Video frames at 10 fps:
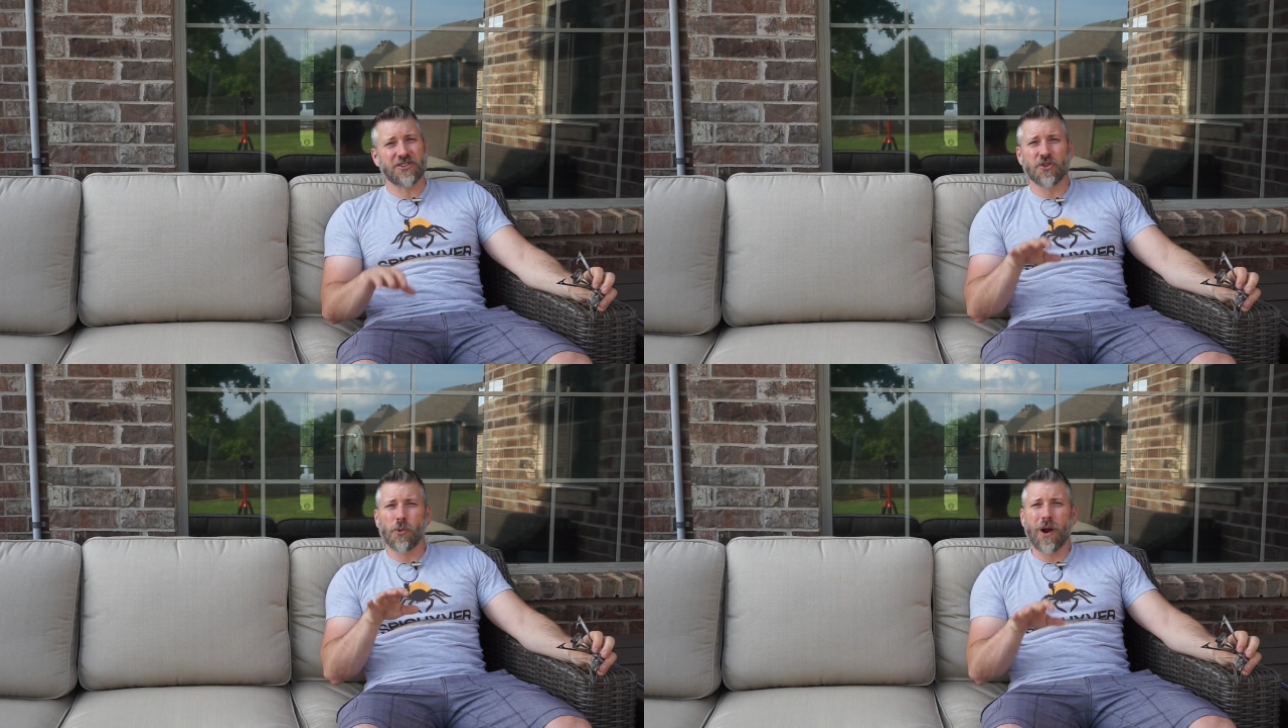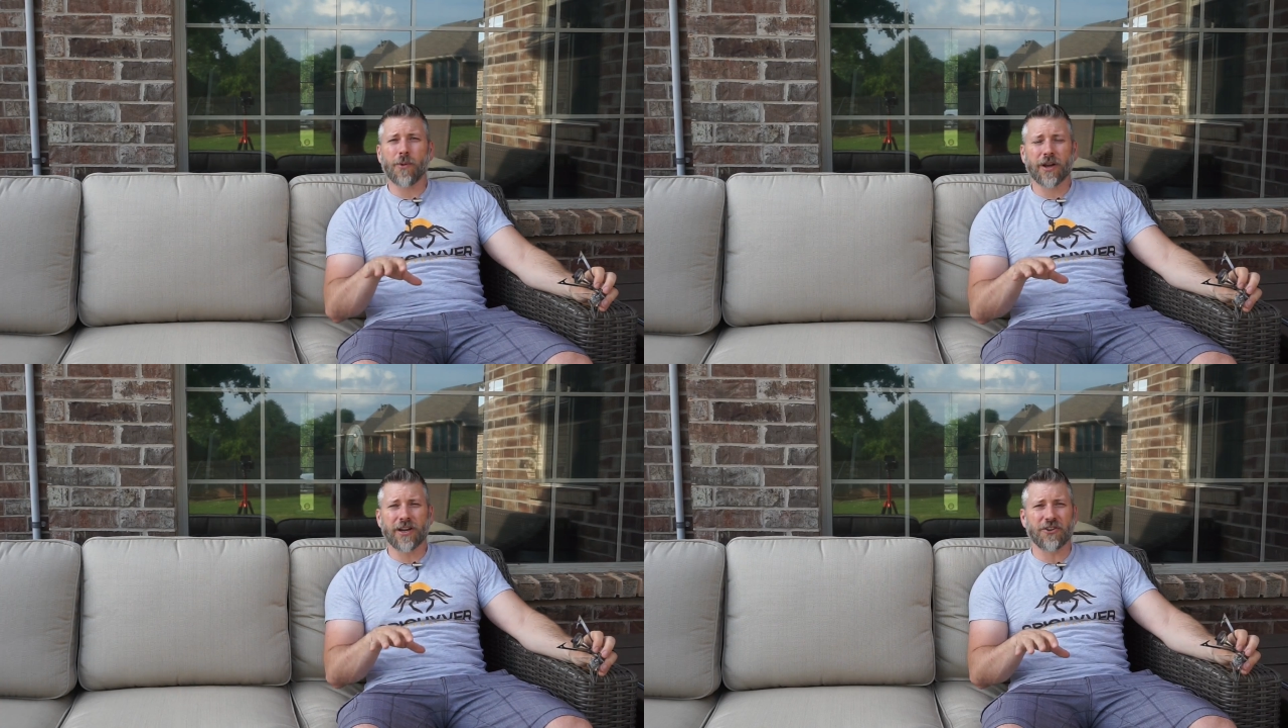So the way
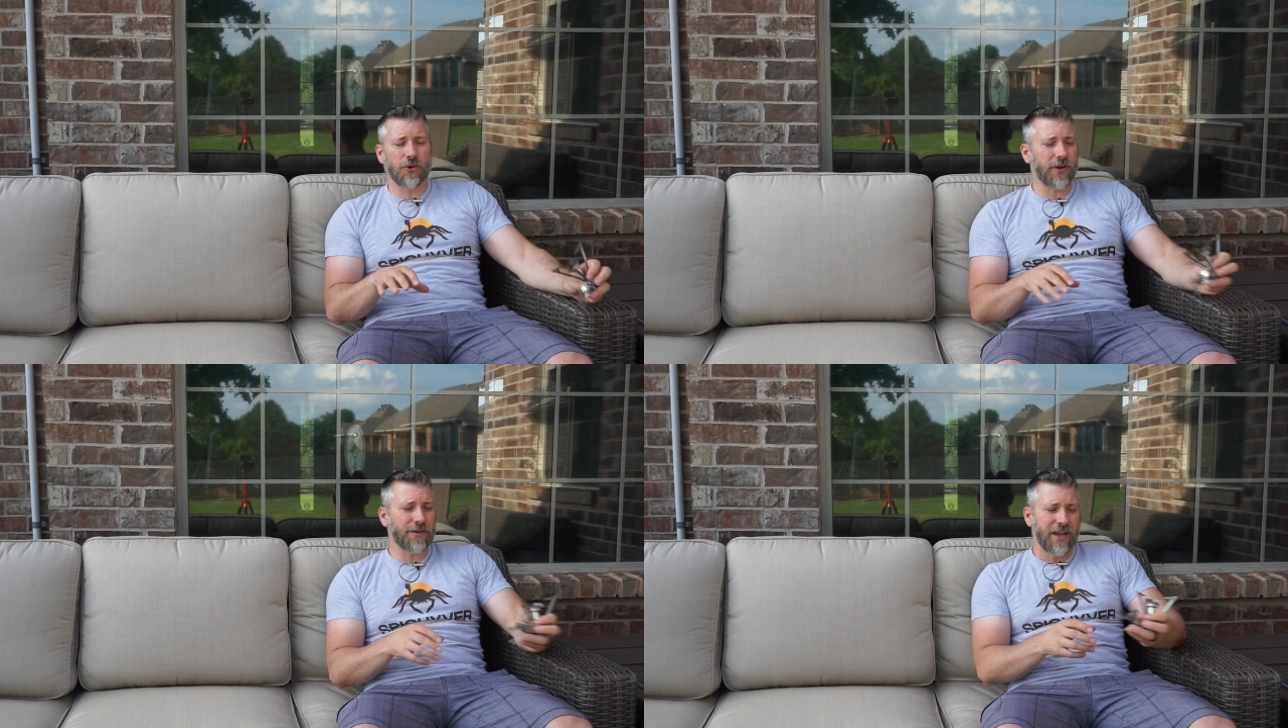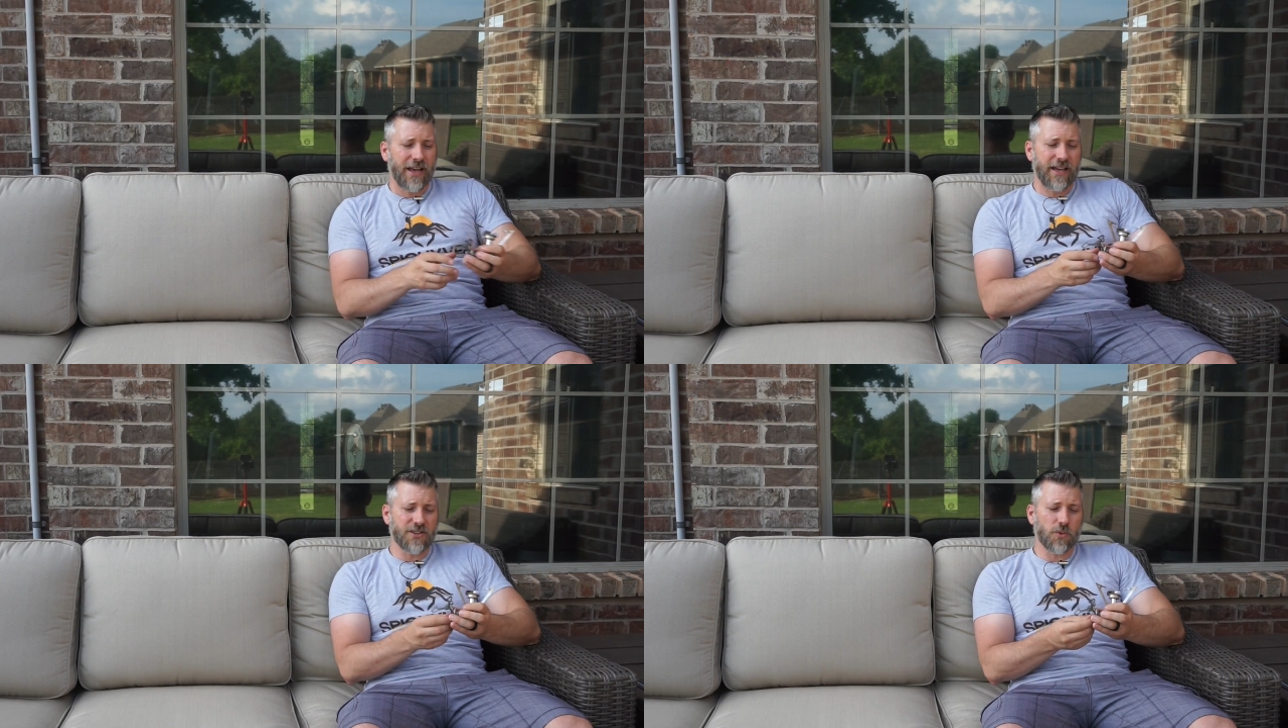we're going to do it
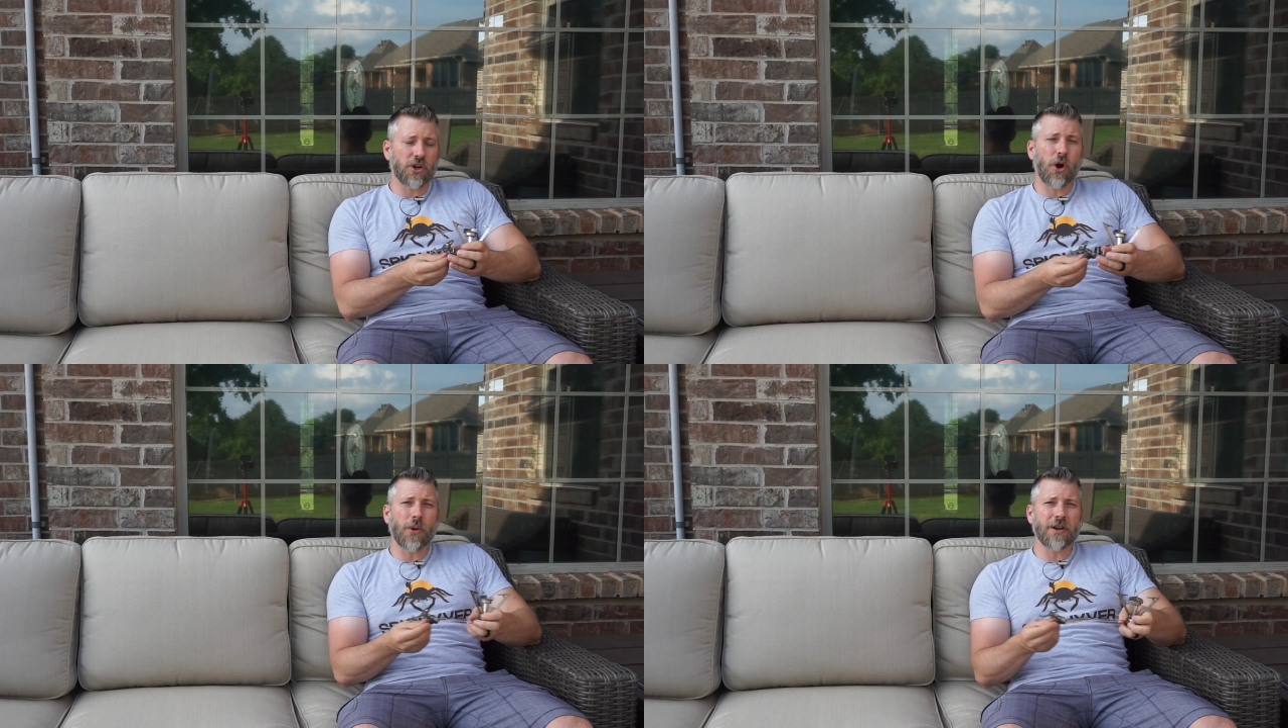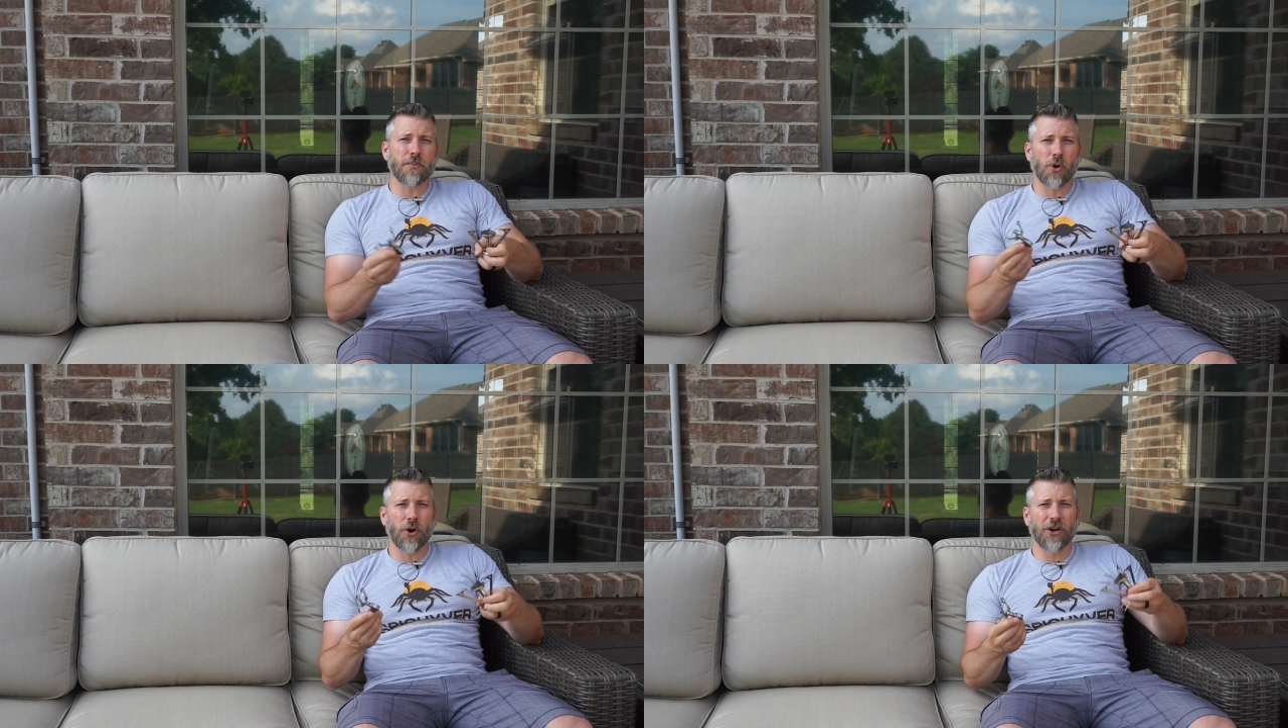is we're going to
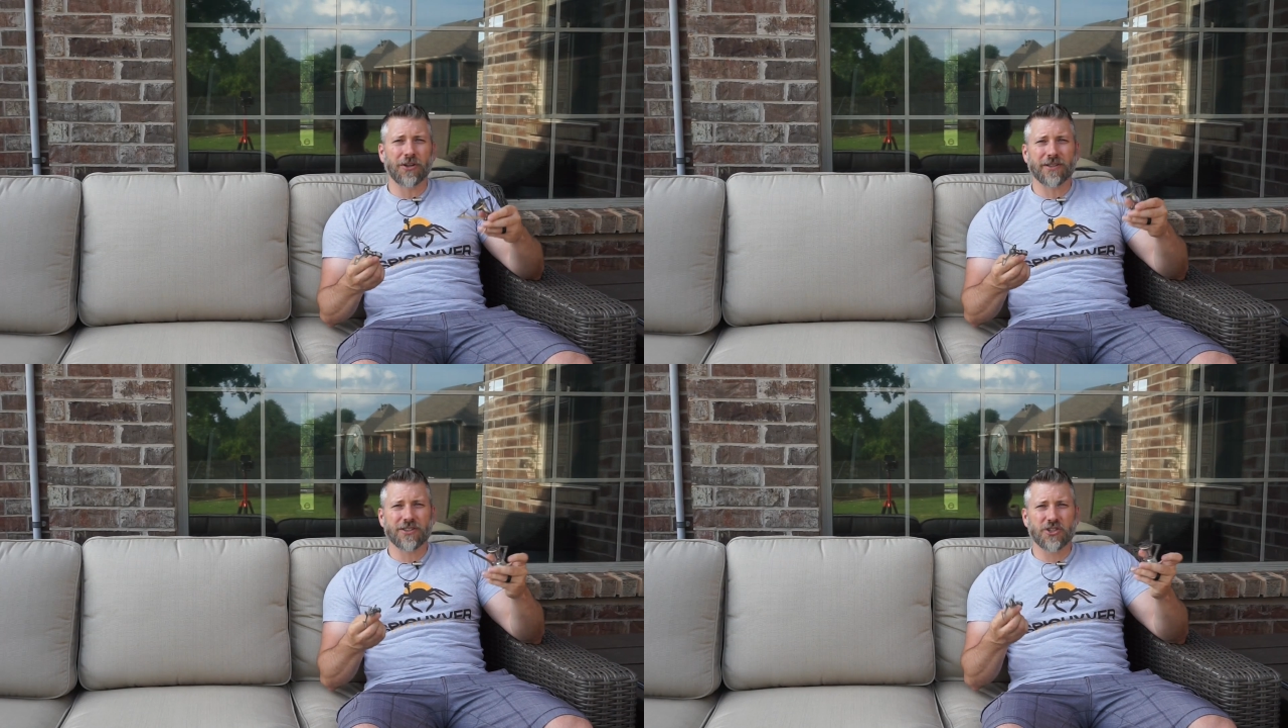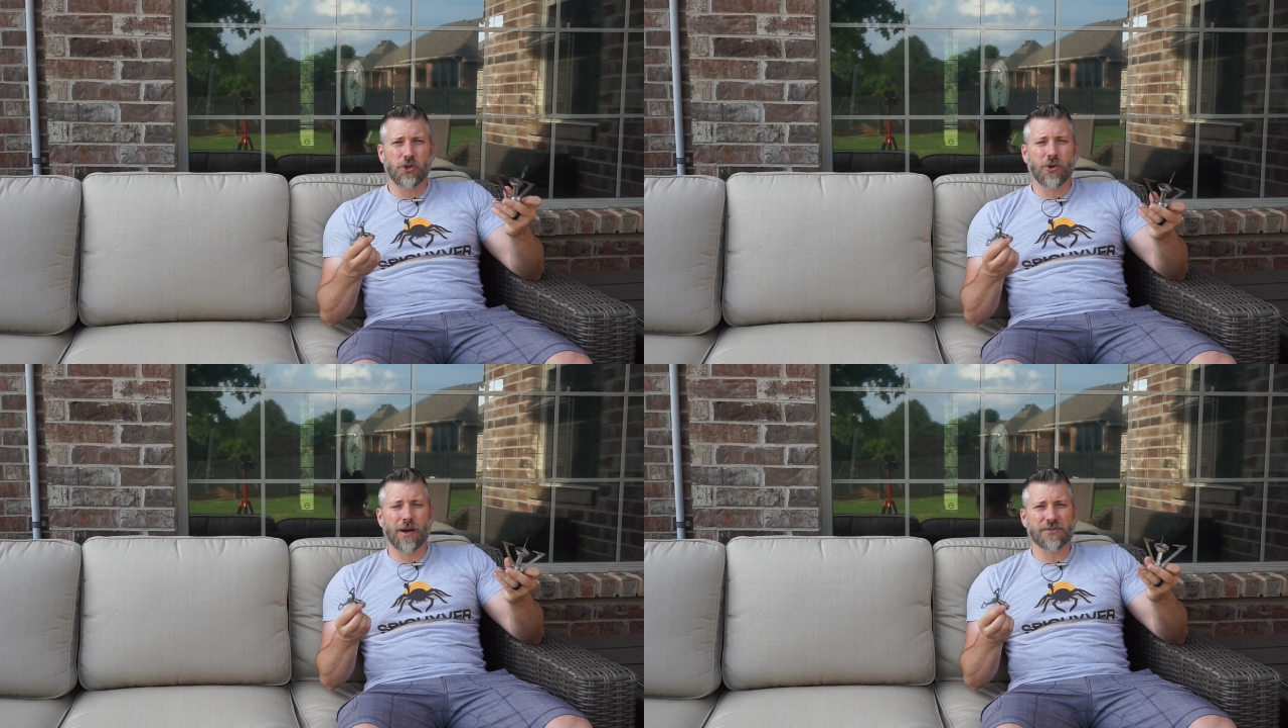boil
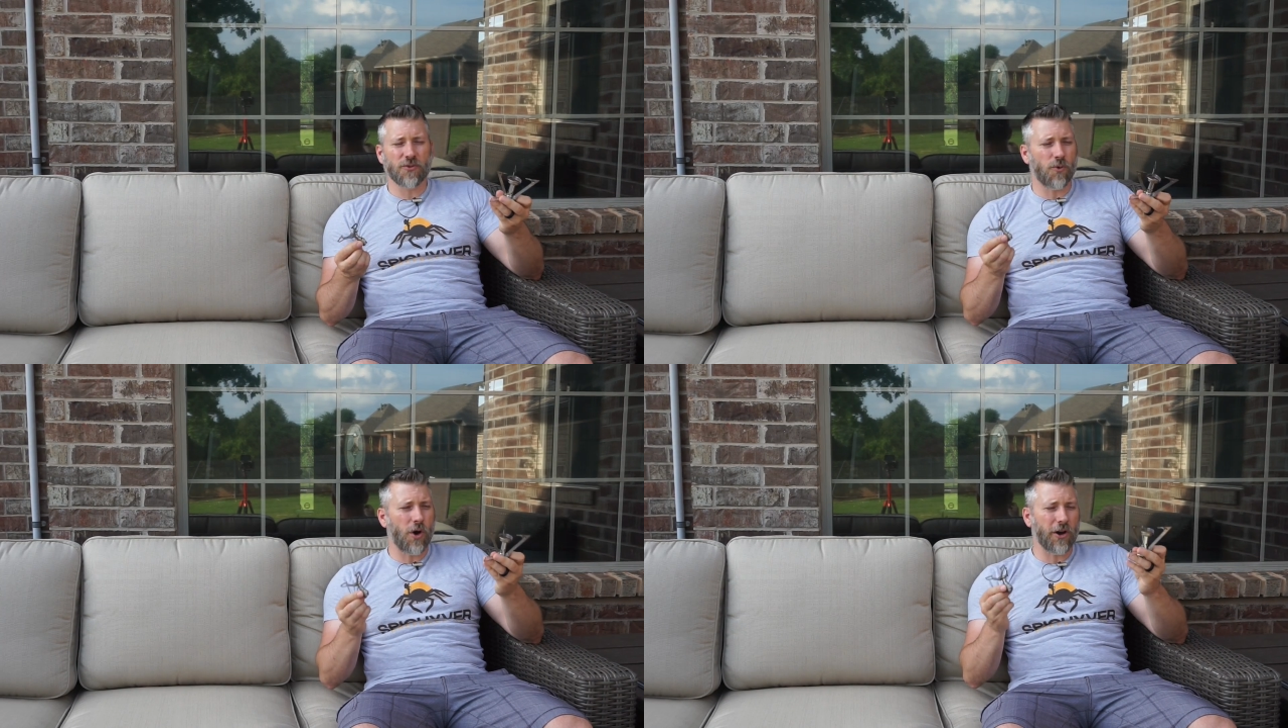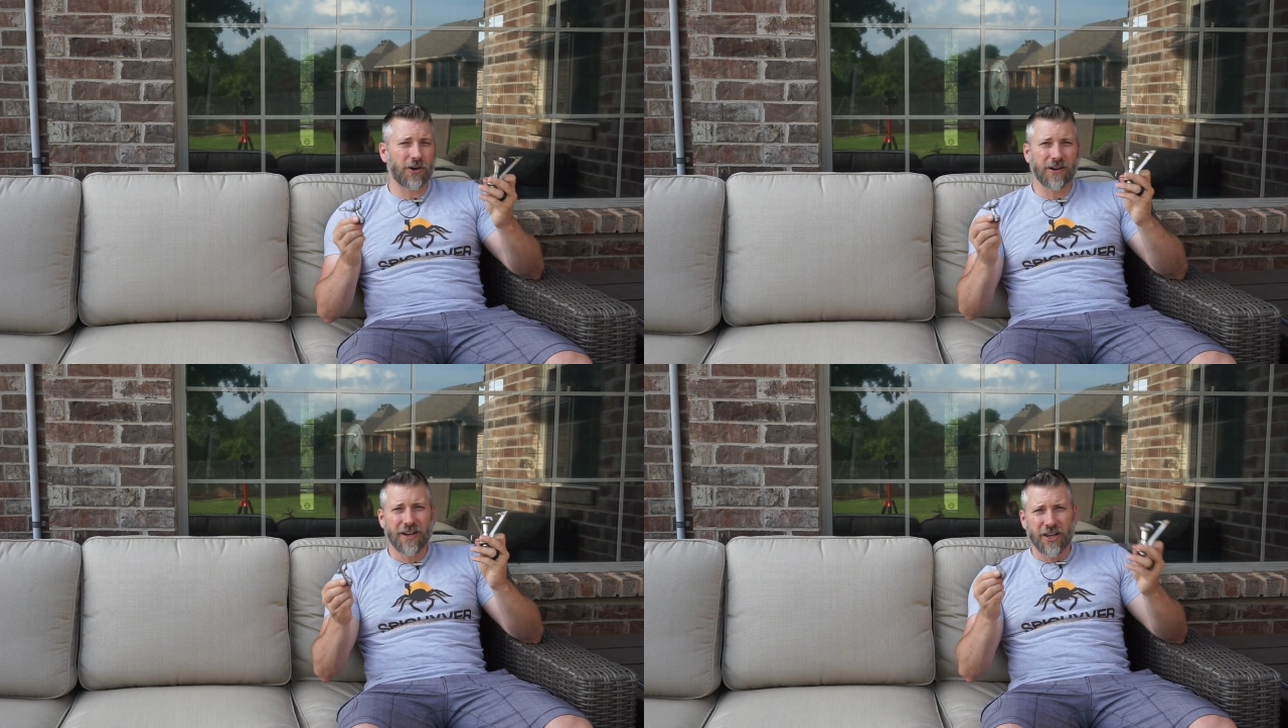2 cups of water